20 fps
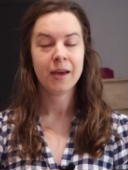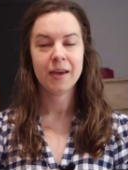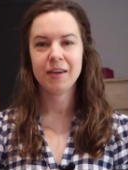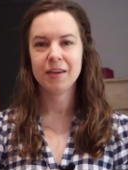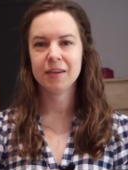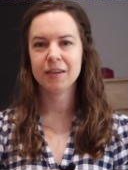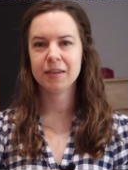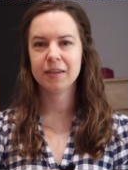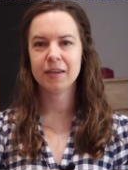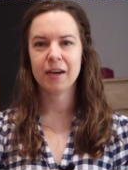He
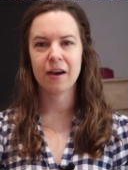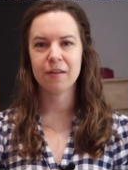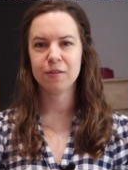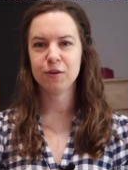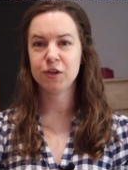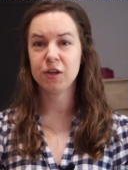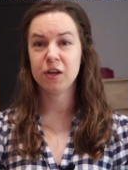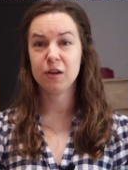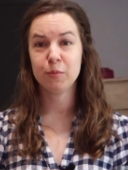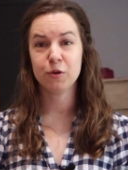had
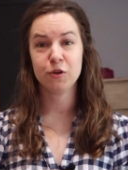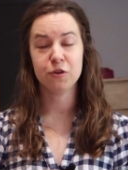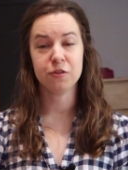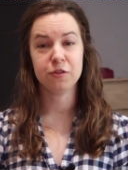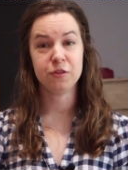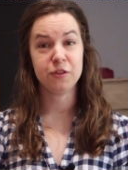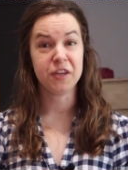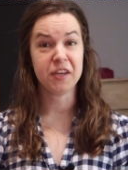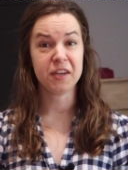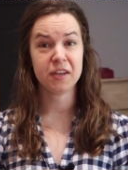gathered up her
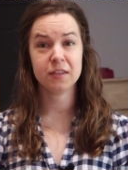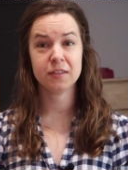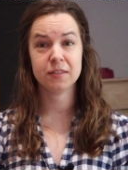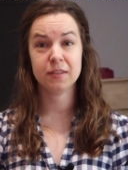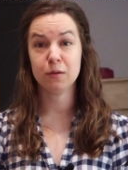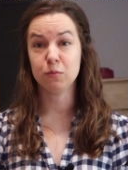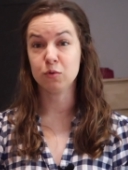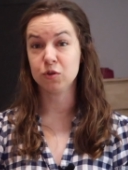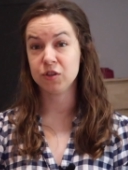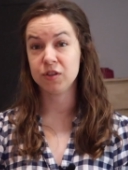things
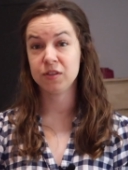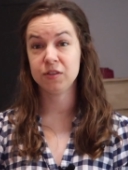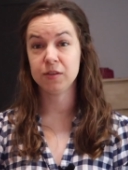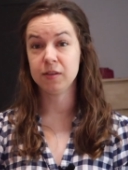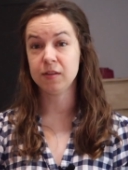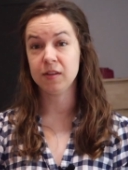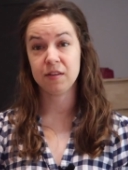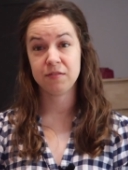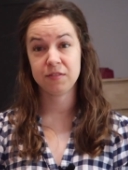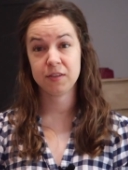that were
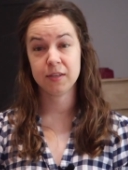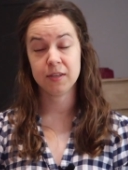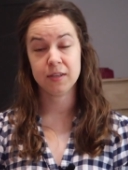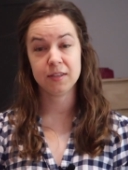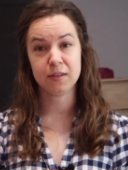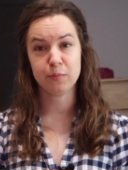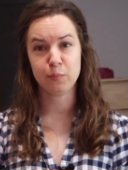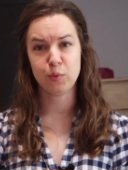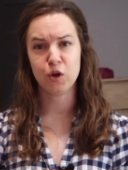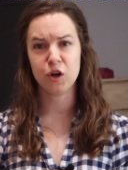still left at
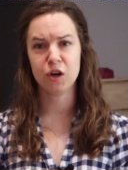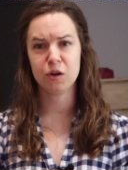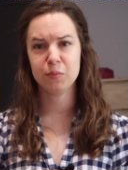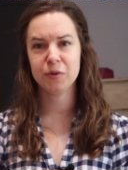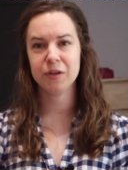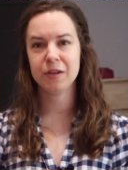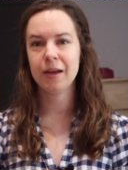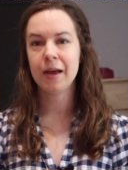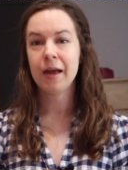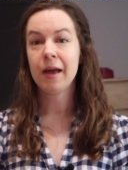his
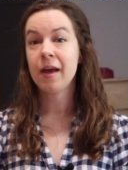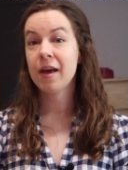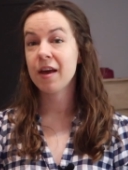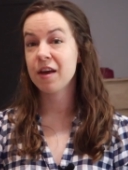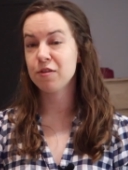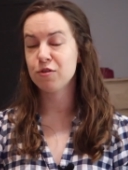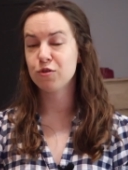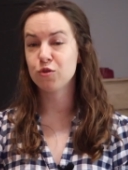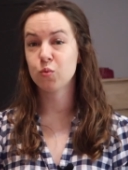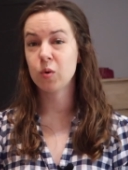apartment
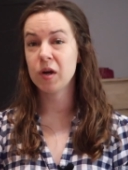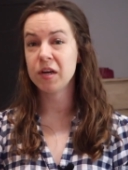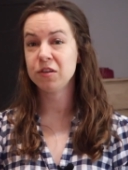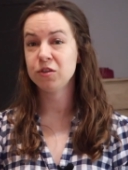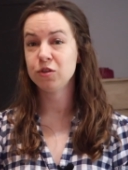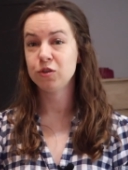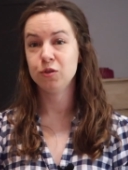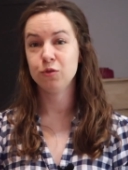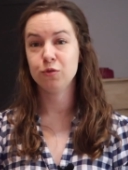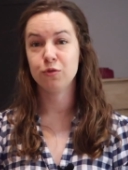and
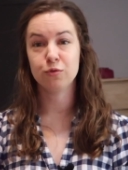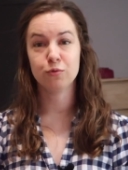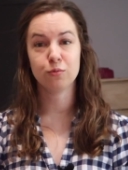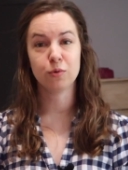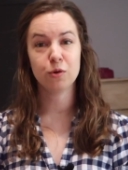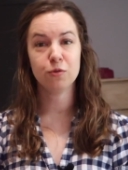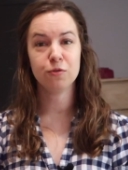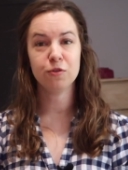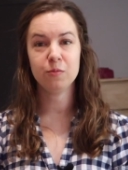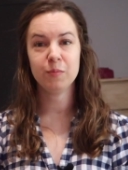threatened to
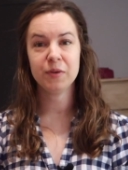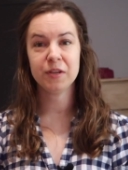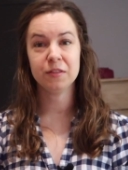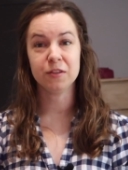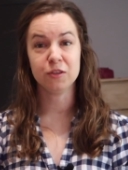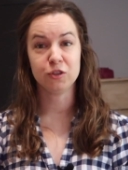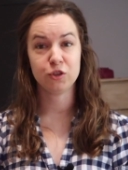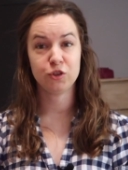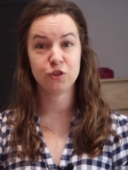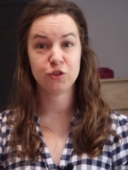throw them in
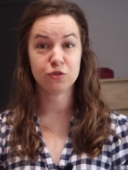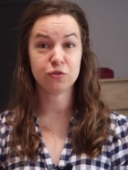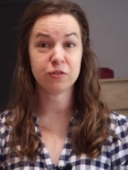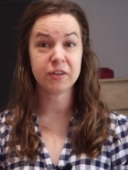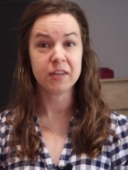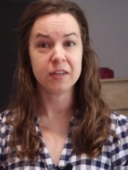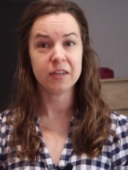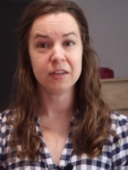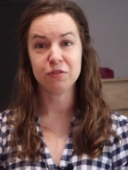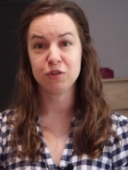the
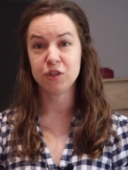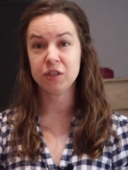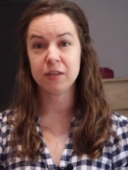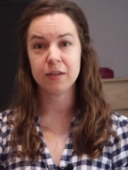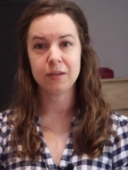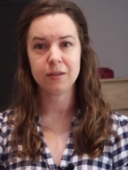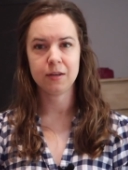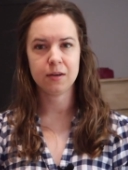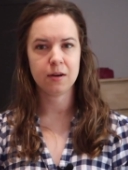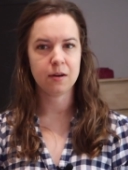street if she
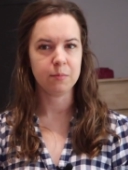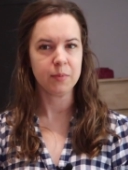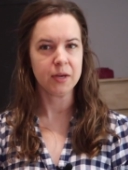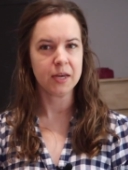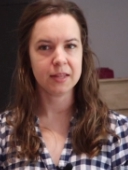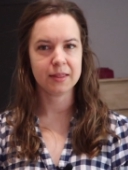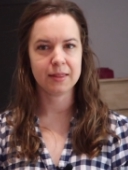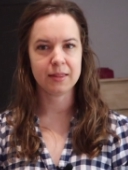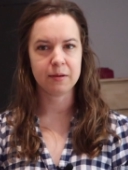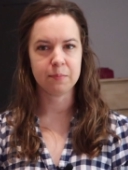didn't come
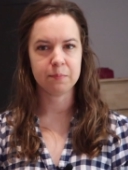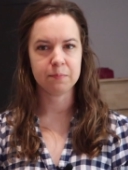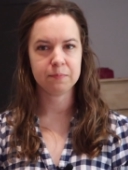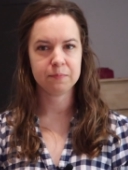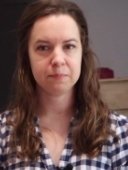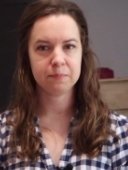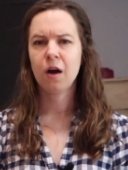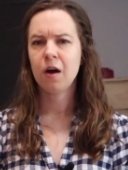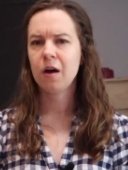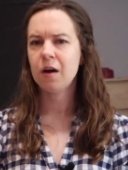get them.
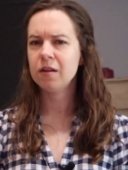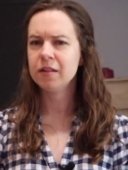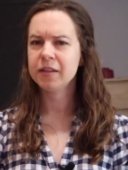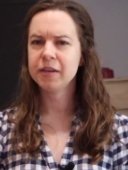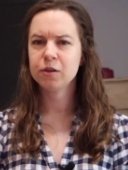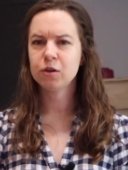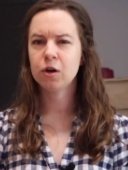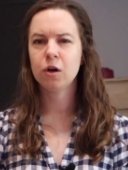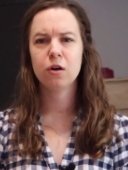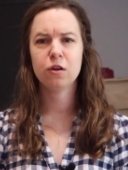
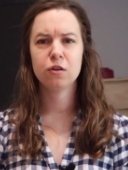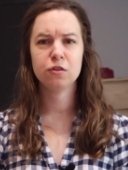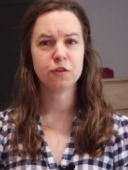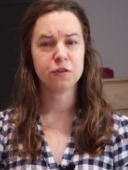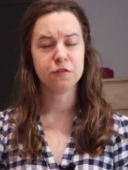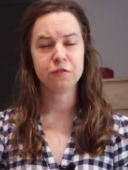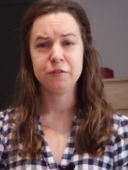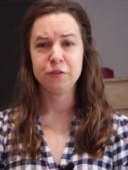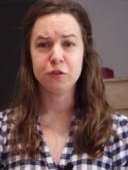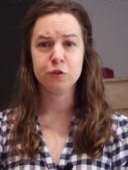Holly called
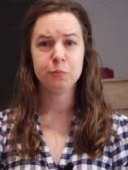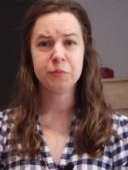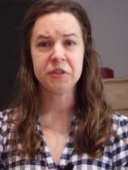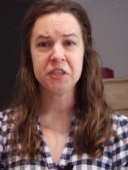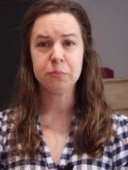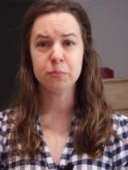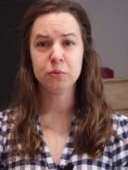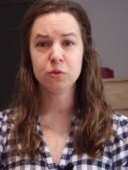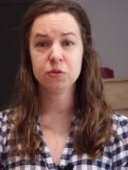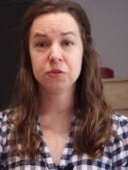a few
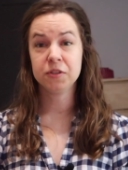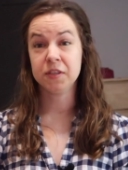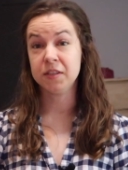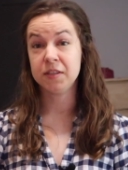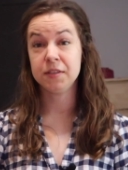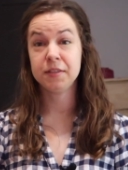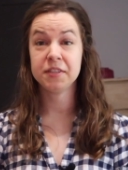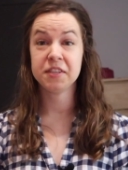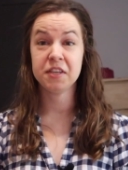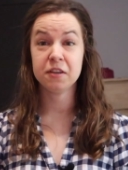people to
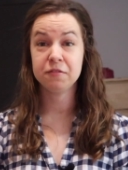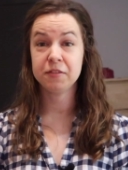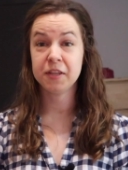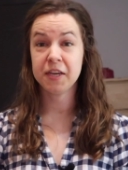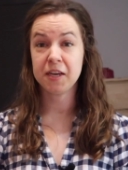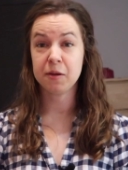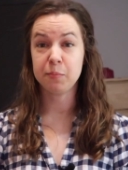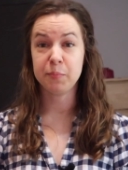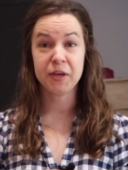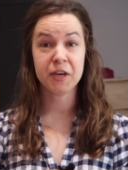see if
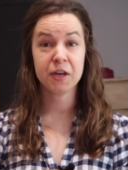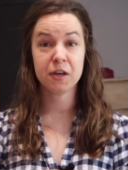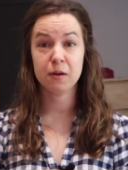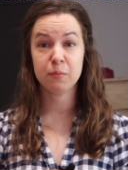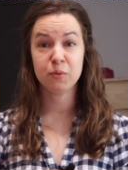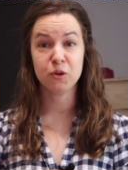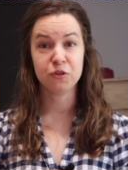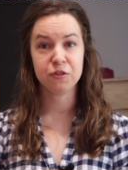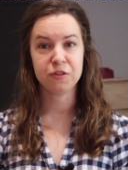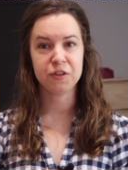they could pick
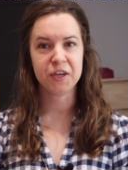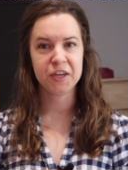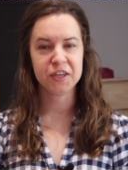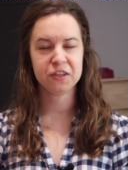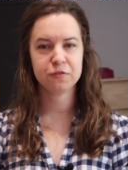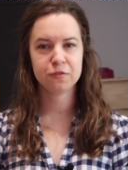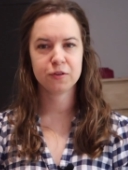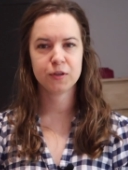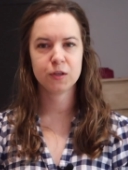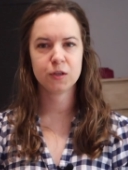up her
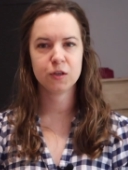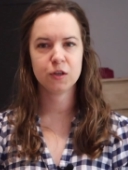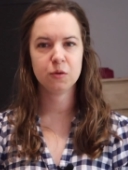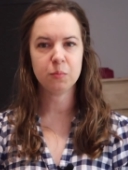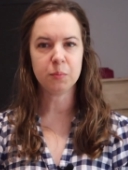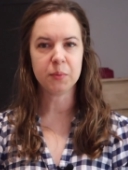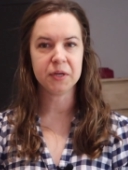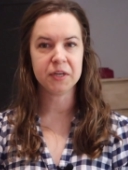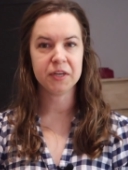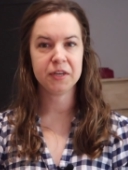things for
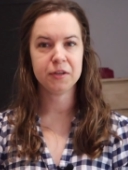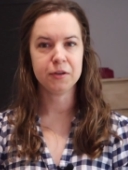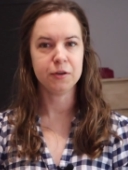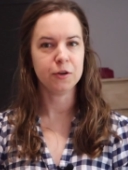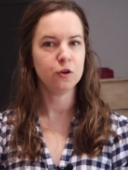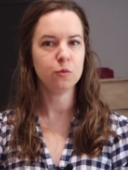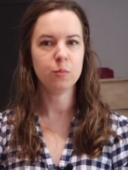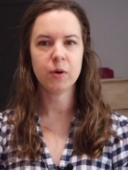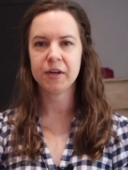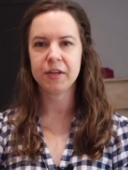her, but
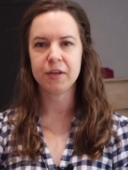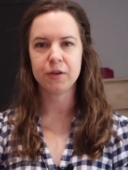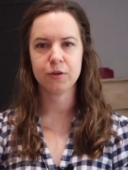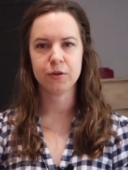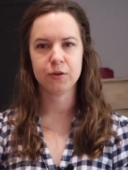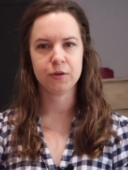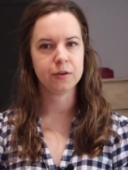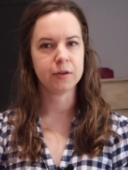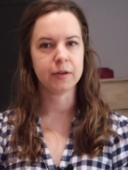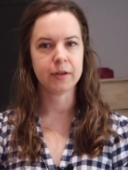nobody
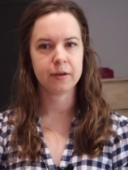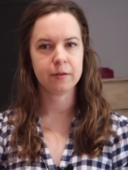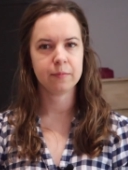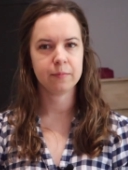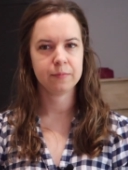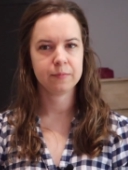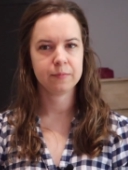could.